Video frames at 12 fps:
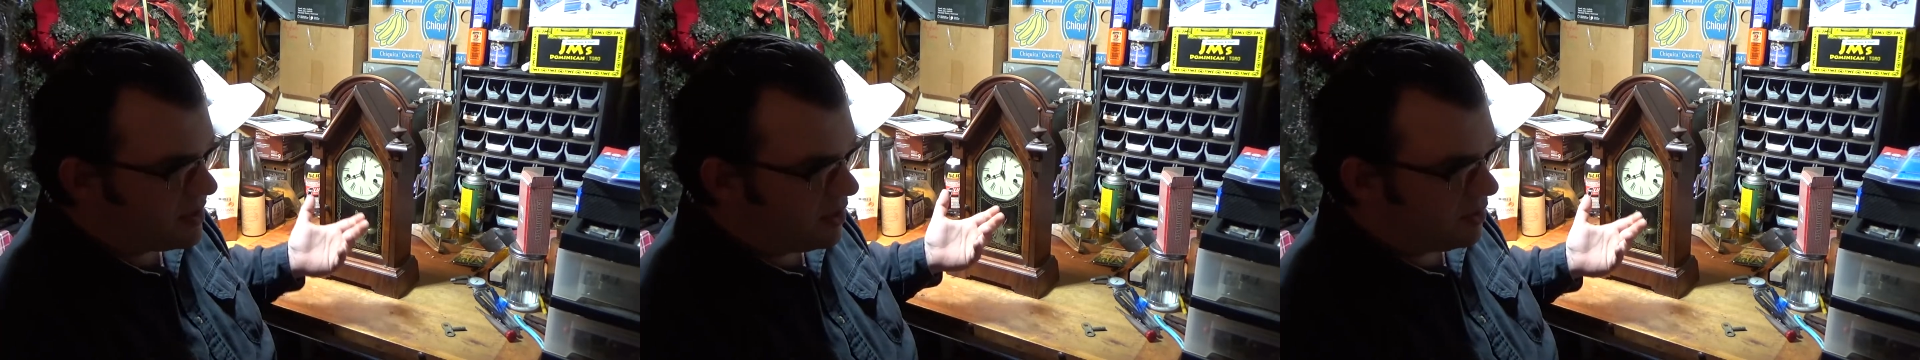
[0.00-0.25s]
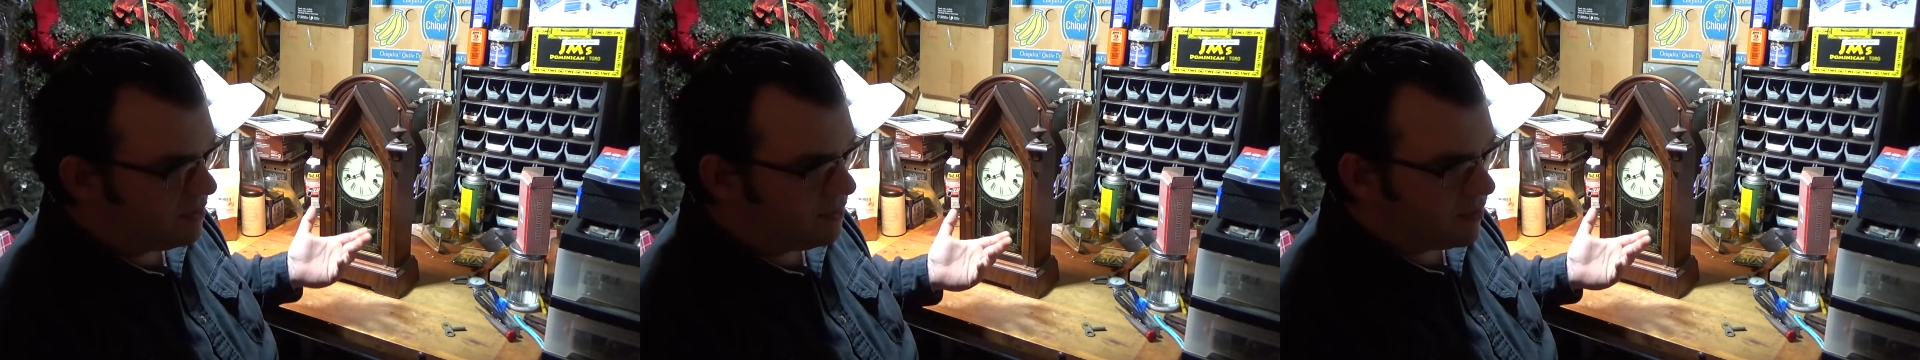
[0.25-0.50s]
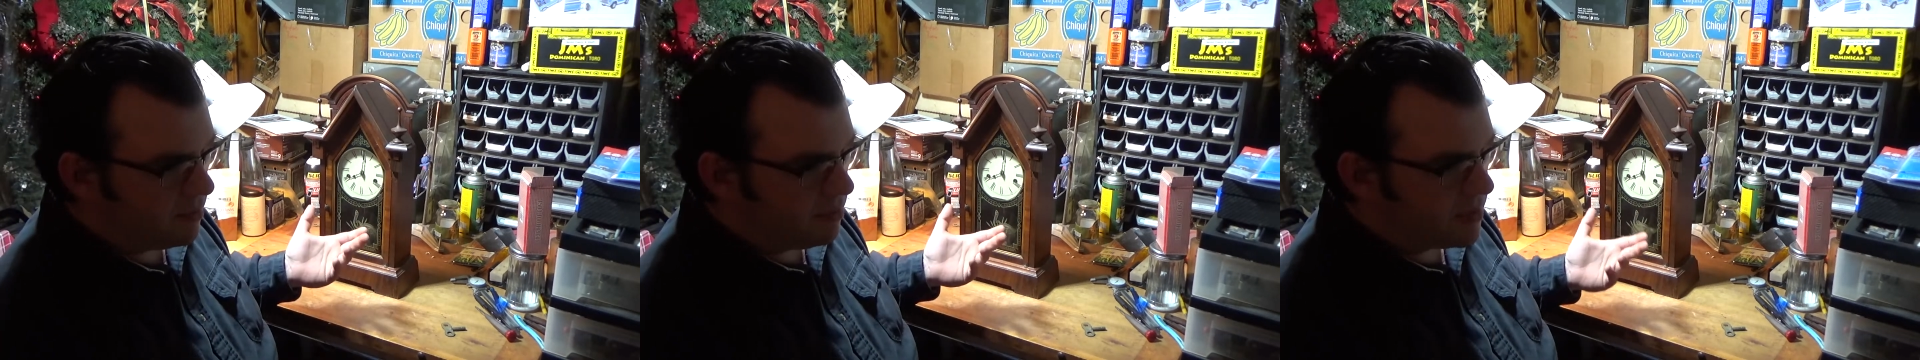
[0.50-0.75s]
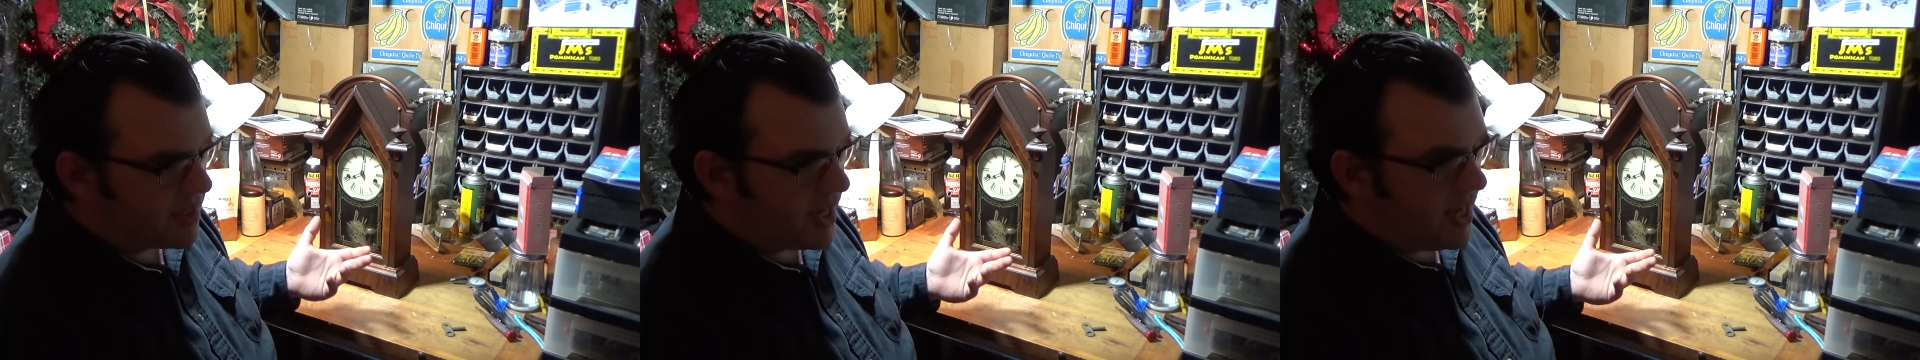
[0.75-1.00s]
you know, from
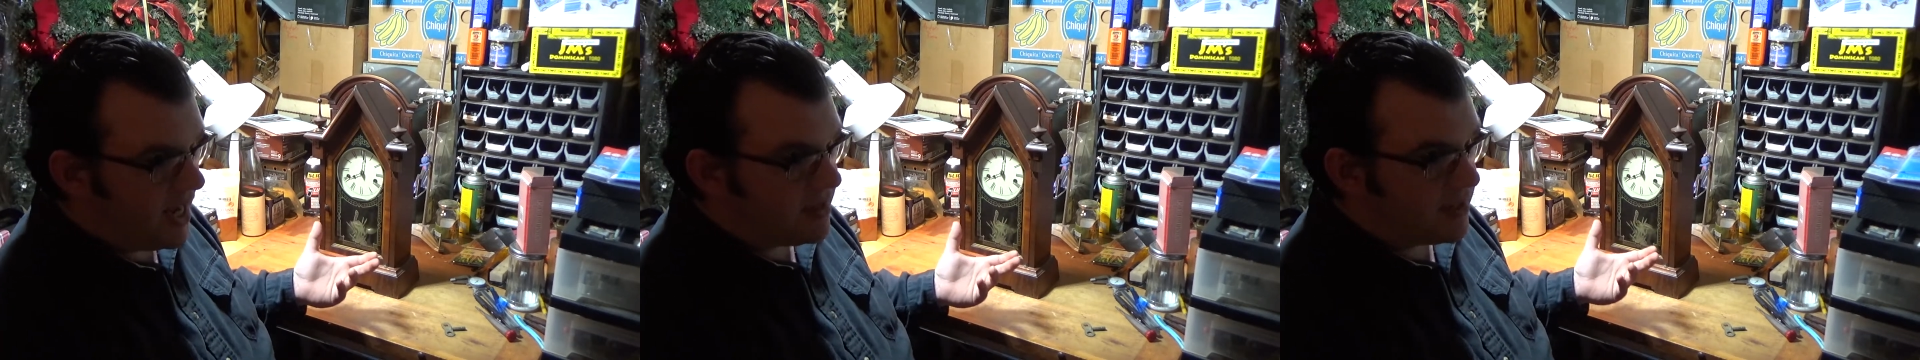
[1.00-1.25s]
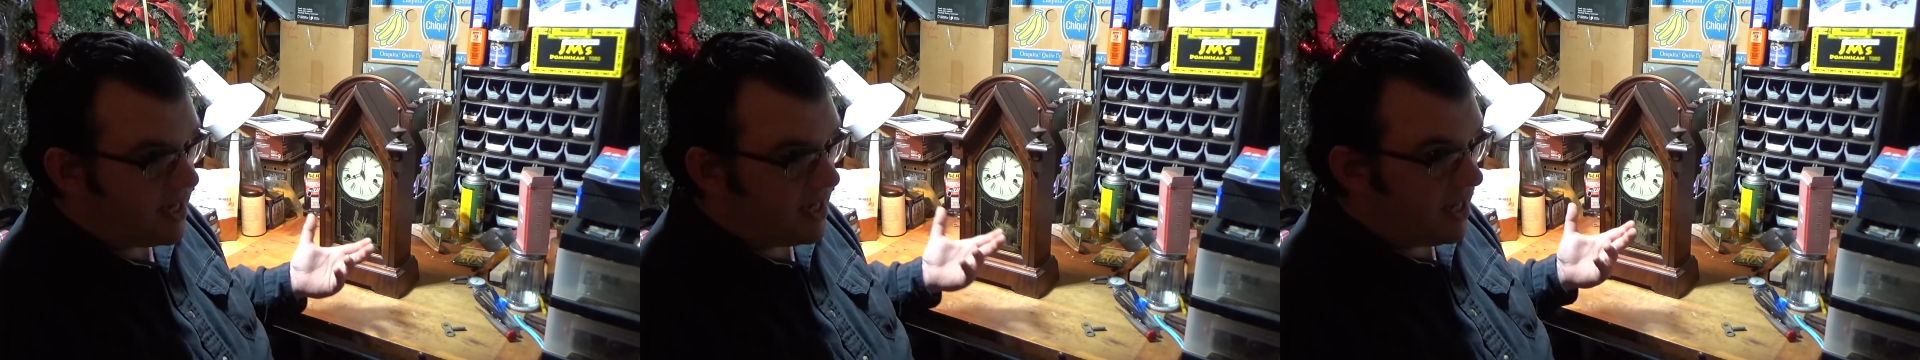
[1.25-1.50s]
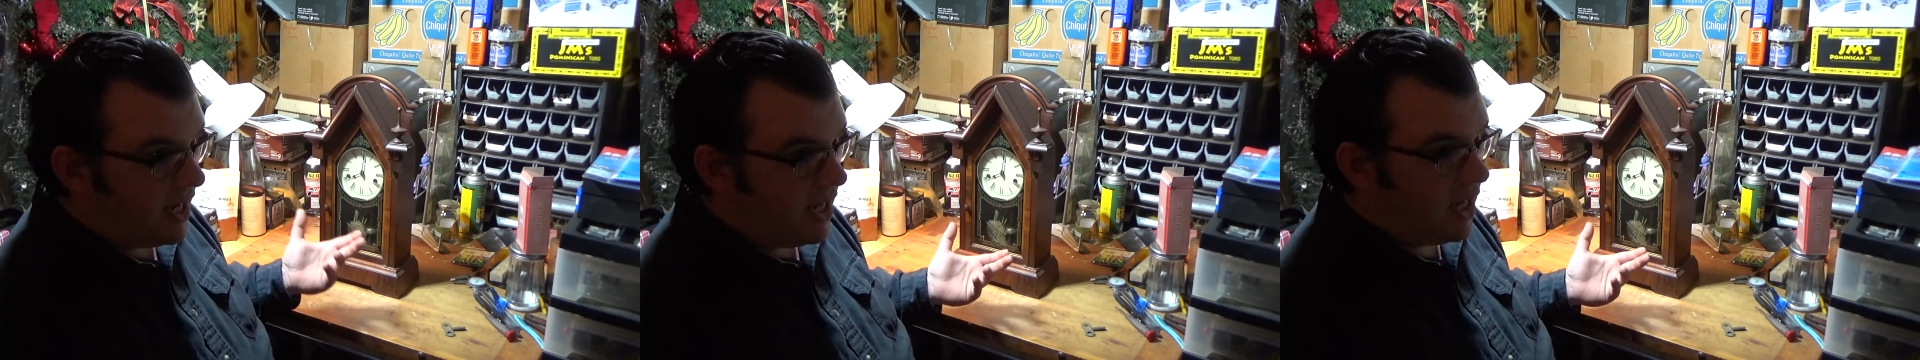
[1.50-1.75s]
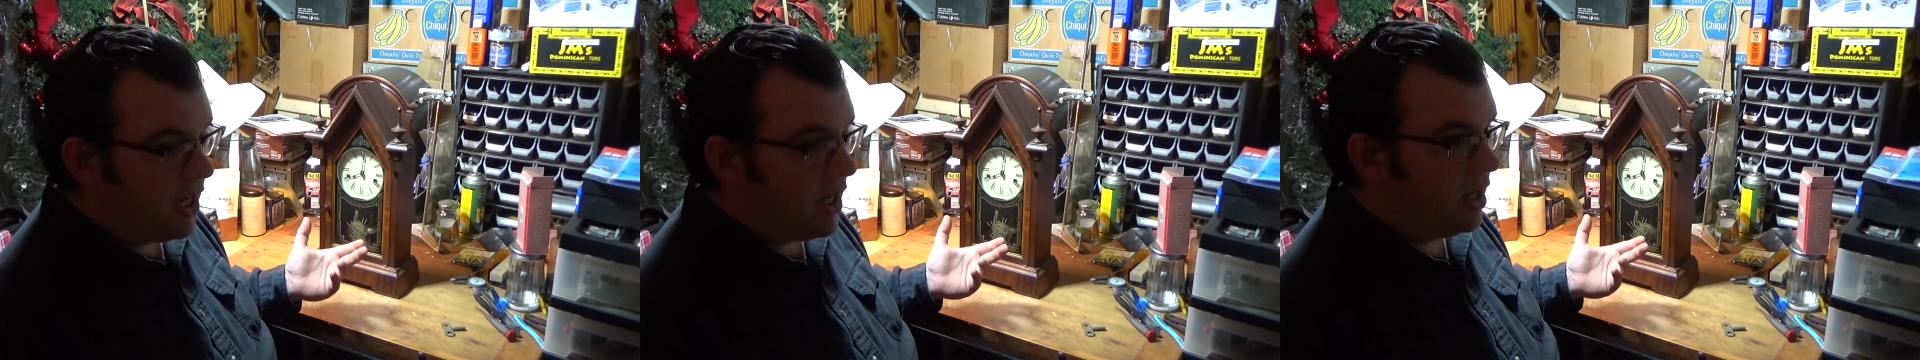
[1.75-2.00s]
say
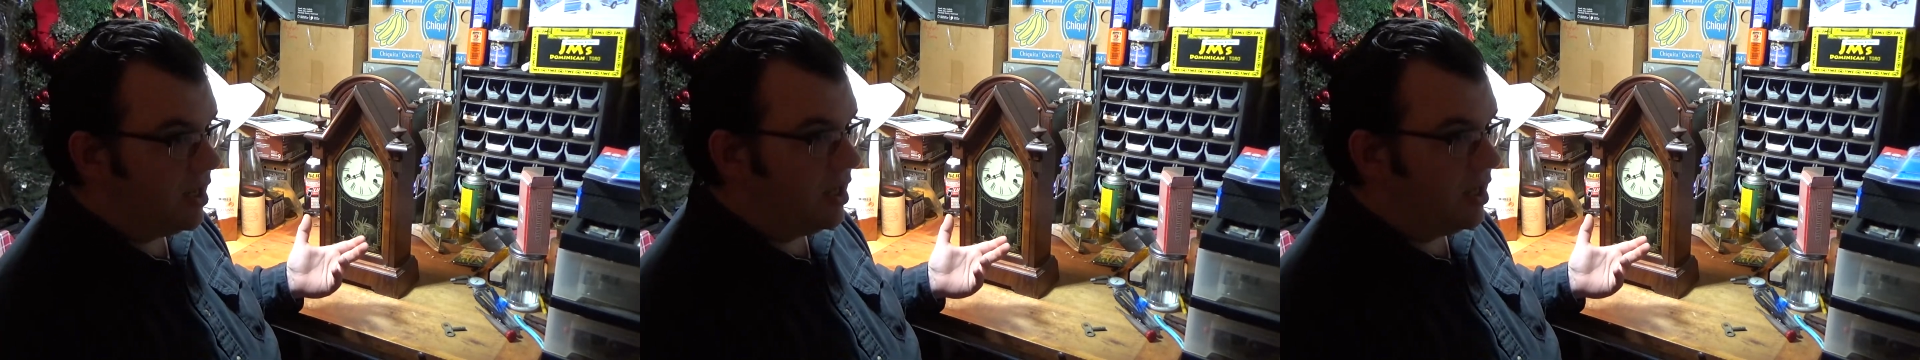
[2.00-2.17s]
1880,